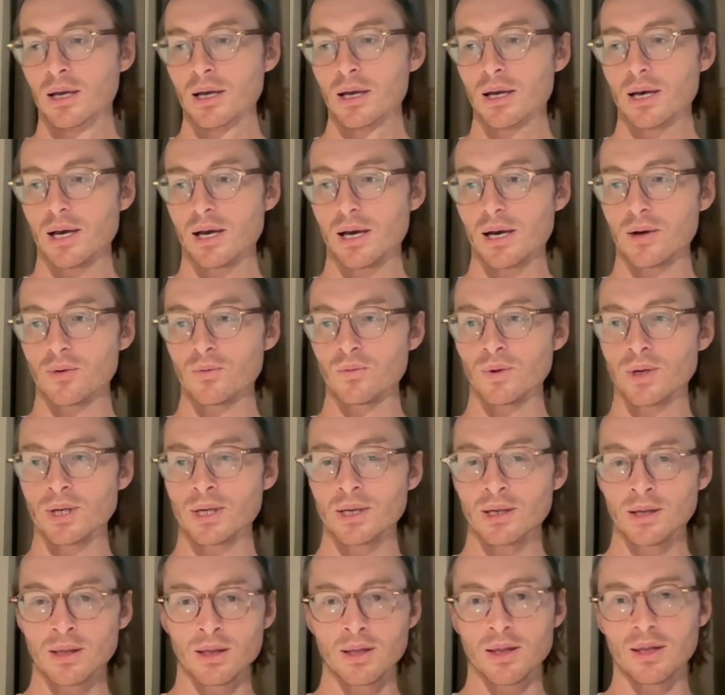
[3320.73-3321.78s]

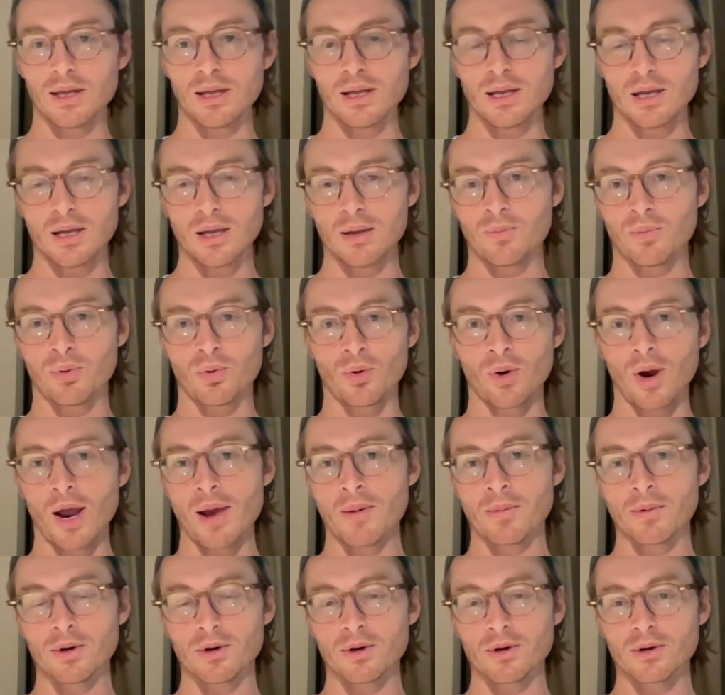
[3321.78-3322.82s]
written the
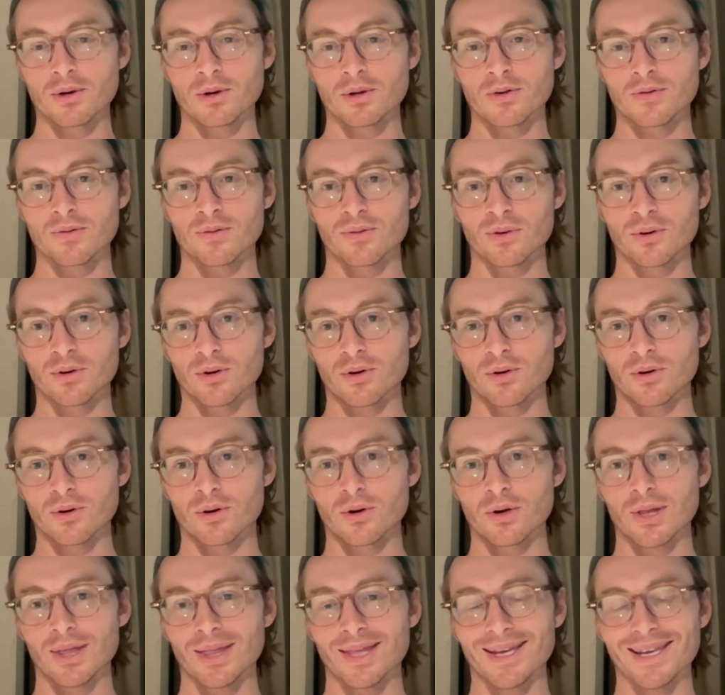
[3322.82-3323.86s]
parameters
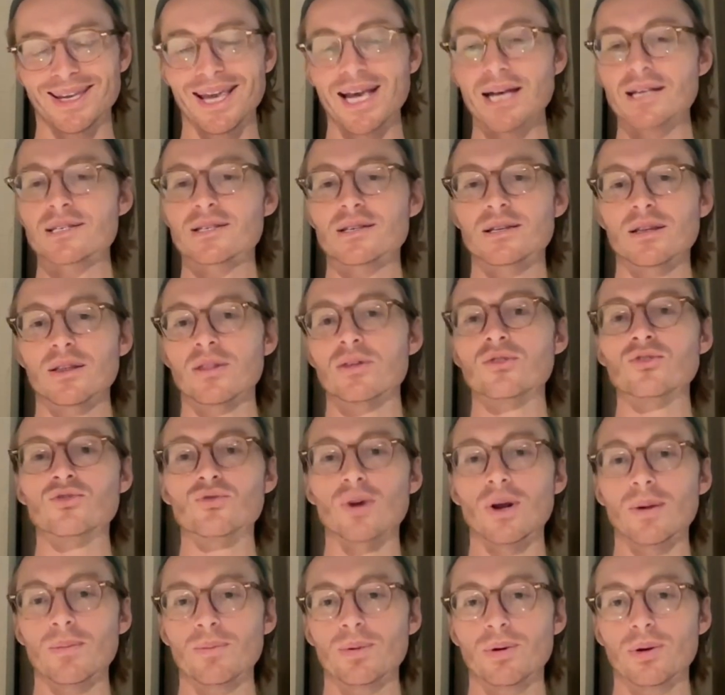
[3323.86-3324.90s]
for the Guess the
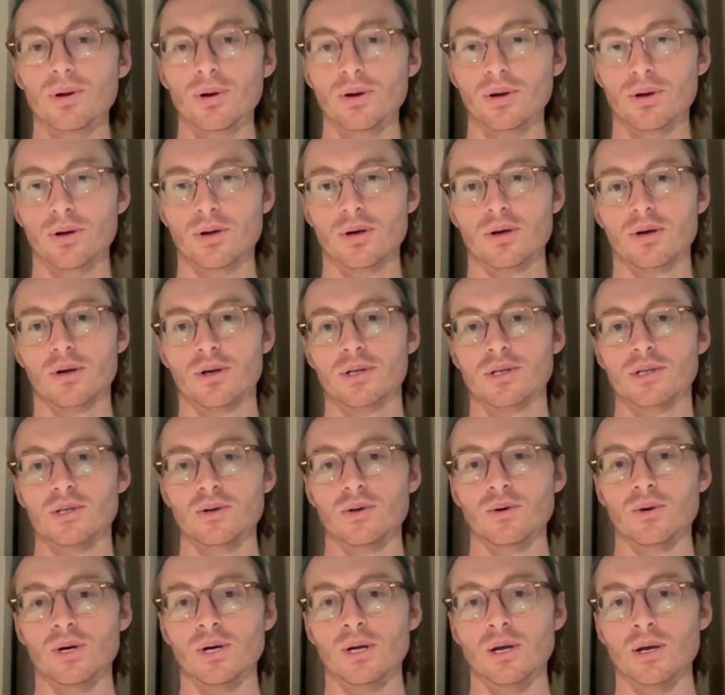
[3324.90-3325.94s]
Drip.
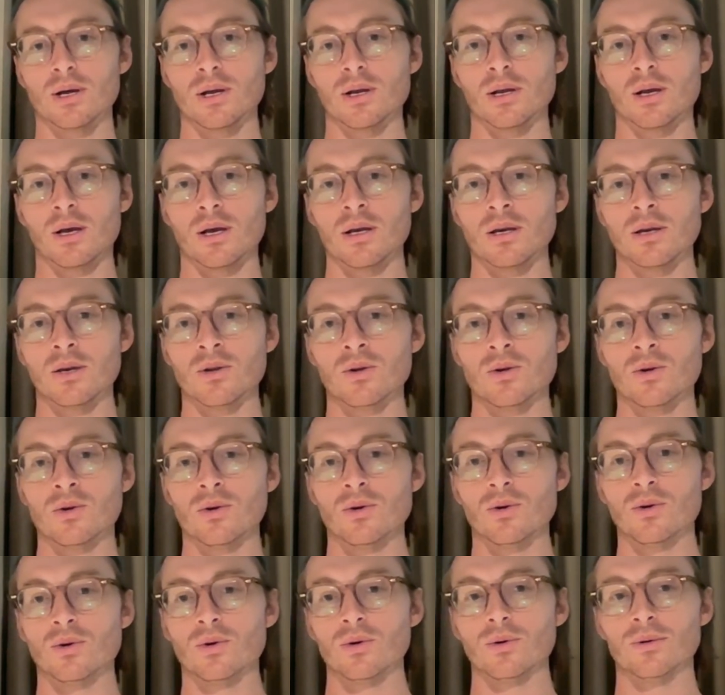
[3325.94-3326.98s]
So a
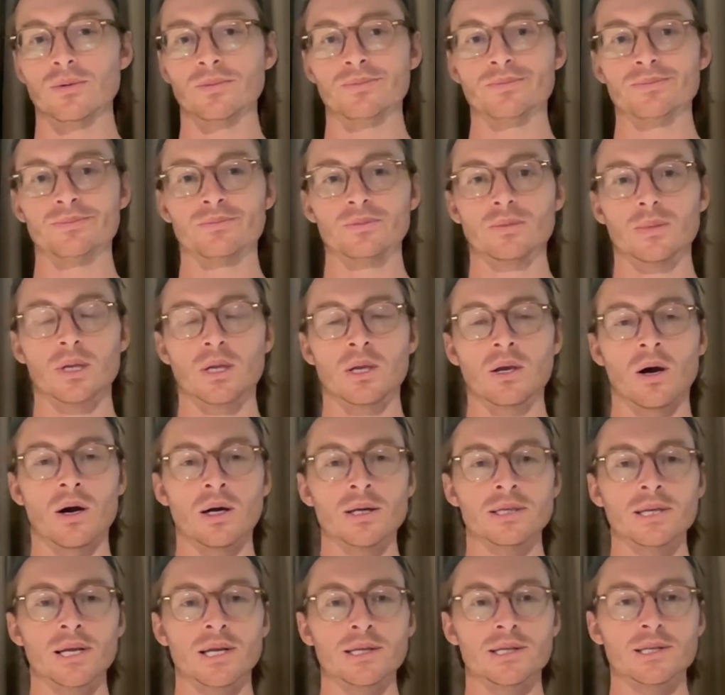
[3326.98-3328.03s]
new
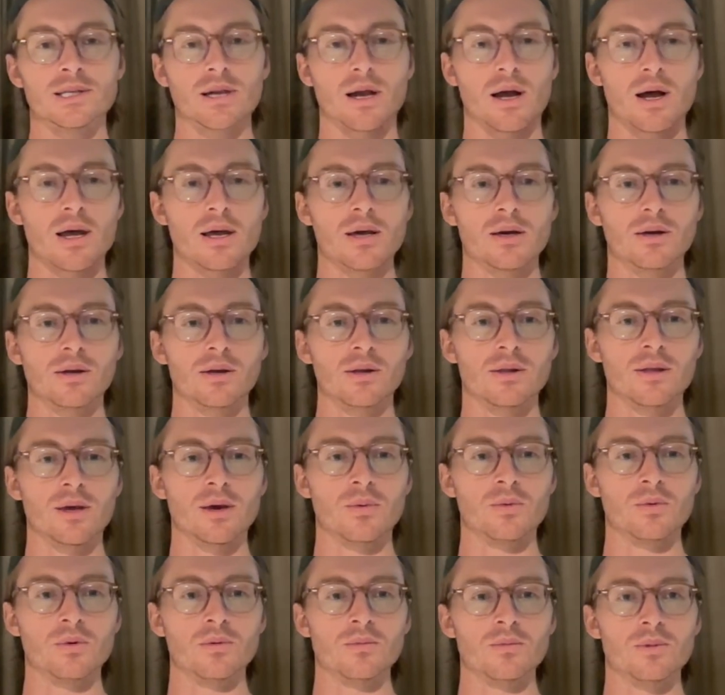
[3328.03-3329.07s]
content style
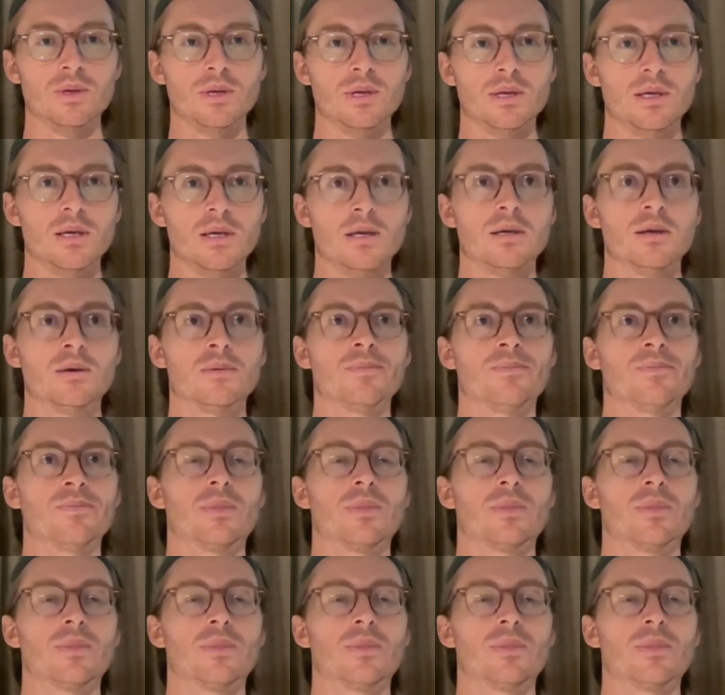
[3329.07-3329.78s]
that will be